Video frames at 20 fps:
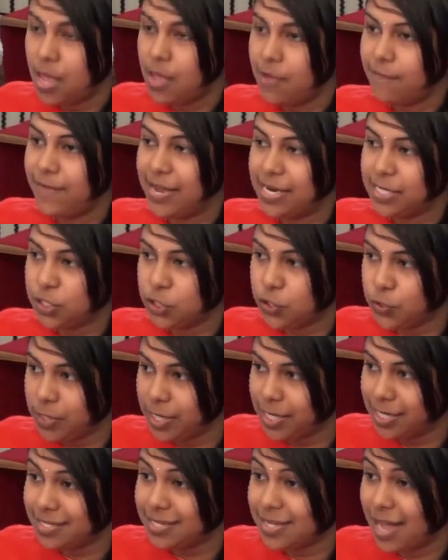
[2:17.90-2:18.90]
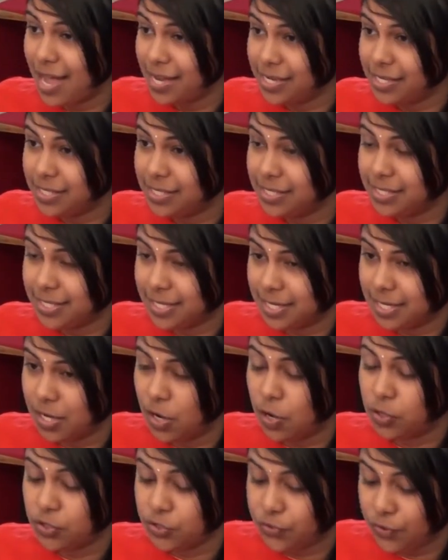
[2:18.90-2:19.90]
When students answer
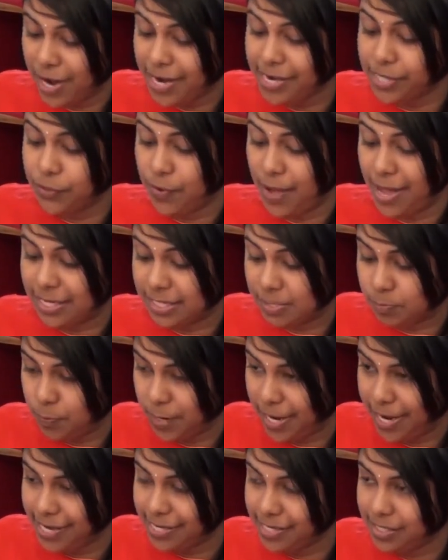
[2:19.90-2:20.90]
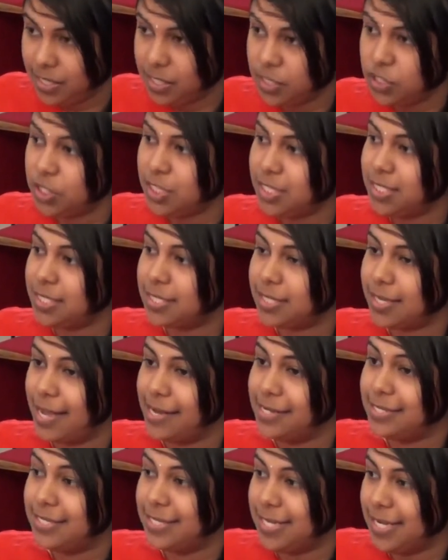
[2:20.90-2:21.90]
or try to explain, teachers
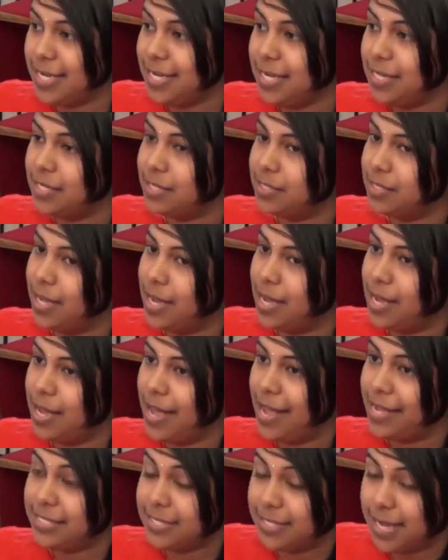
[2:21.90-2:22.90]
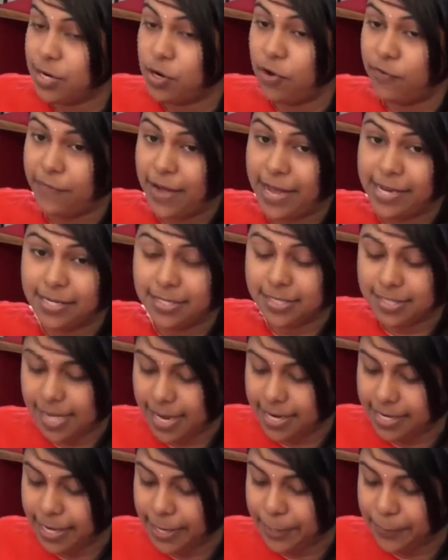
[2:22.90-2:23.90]
can see their extent of
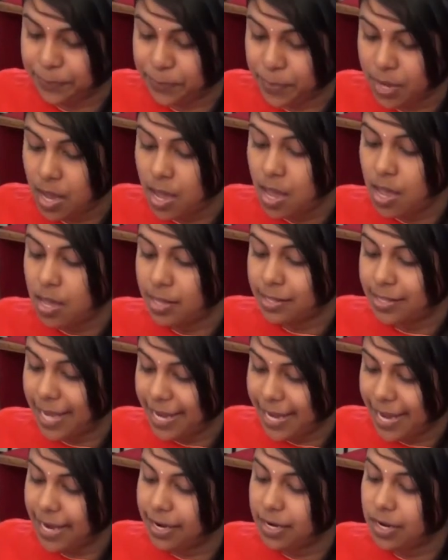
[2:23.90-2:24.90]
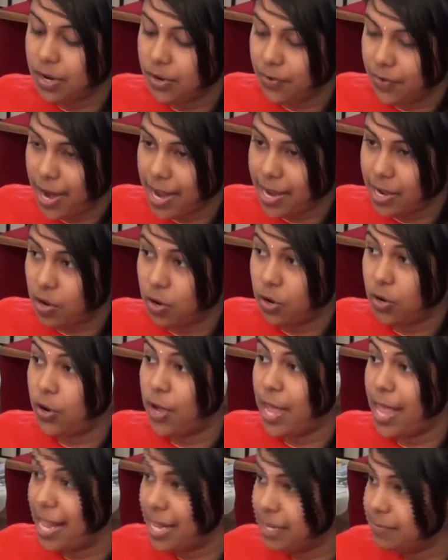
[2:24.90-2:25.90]
understanding. They can correct or
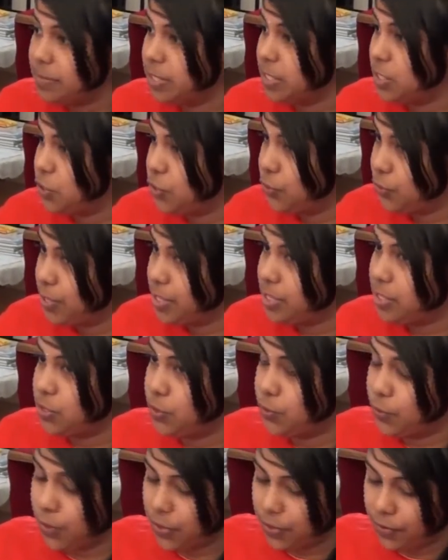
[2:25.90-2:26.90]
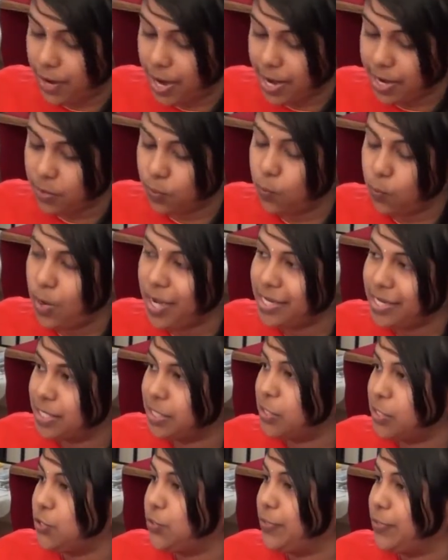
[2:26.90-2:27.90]
help the students to correct what
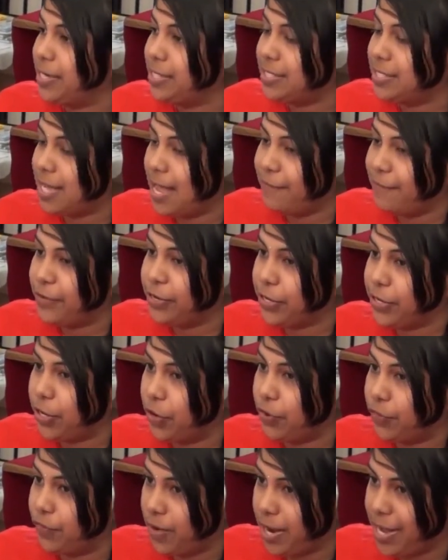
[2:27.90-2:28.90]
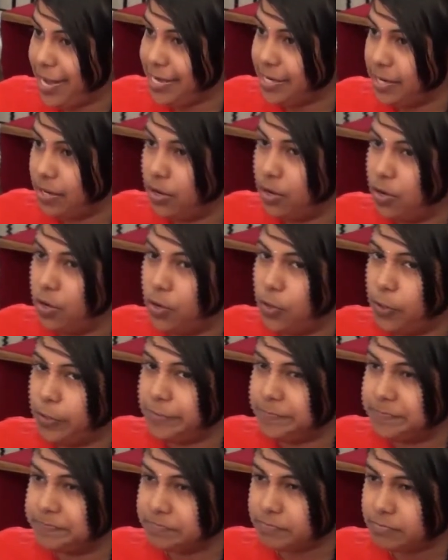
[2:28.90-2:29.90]
the students haven't got right
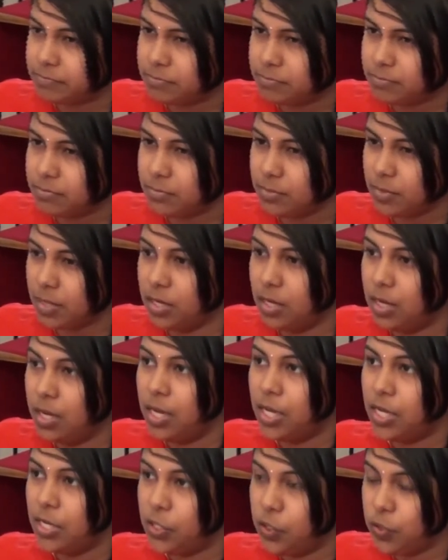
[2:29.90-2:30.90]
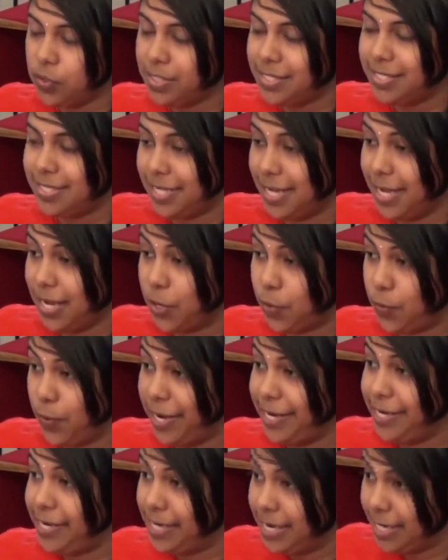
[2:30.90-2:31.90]
or don't see
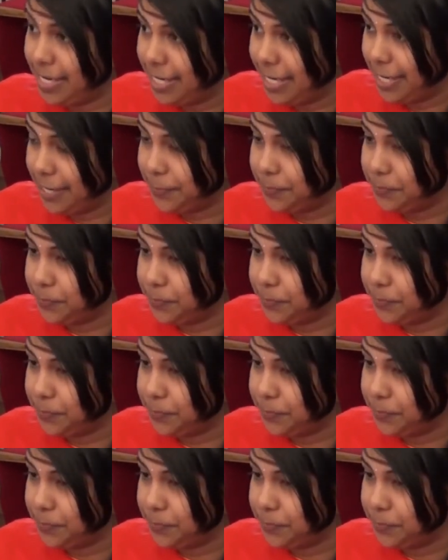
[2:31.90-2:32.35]
quite clearly.